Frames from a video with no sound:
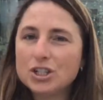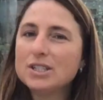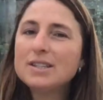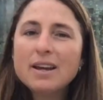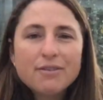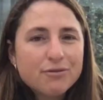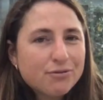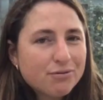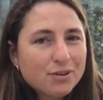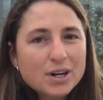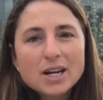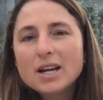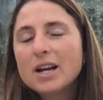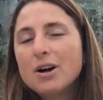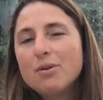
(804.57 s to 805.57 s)
Just like
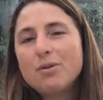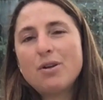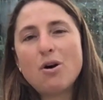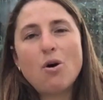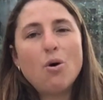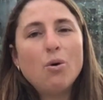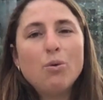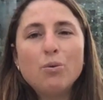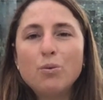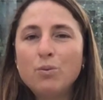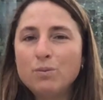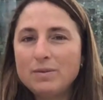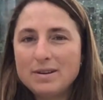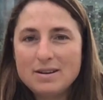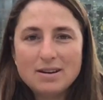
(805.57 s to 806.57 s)
freaking go
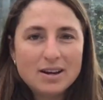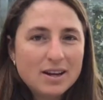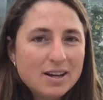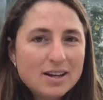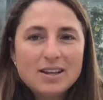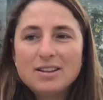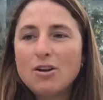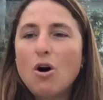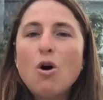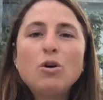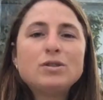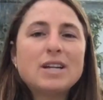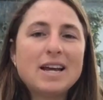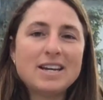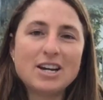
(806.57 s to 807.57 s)
the
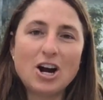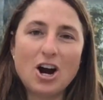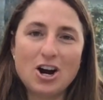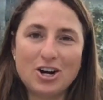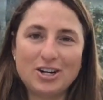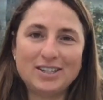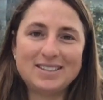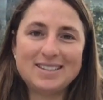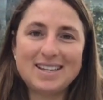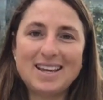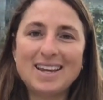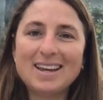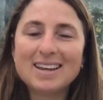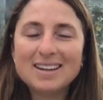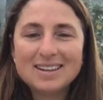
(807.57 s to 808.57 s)
whole 10 yards.
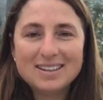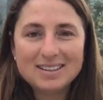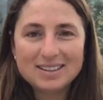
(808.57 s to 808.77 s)
Like,